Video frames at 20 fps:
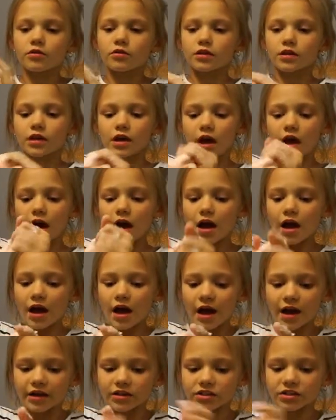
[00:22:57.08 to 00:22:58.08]
yeah,
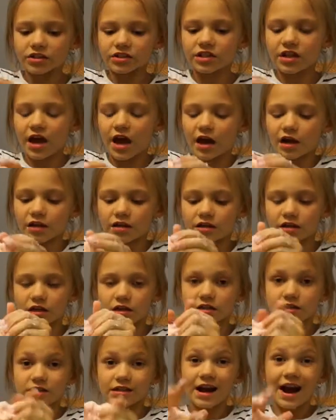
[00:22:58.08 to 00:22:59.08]
I just added
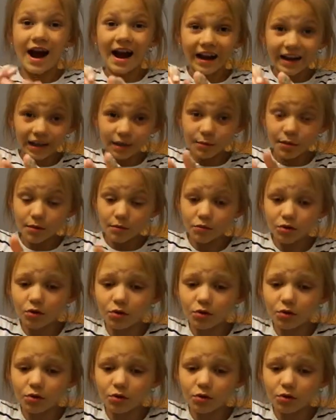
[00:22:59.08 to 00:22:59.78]
a tiny bit more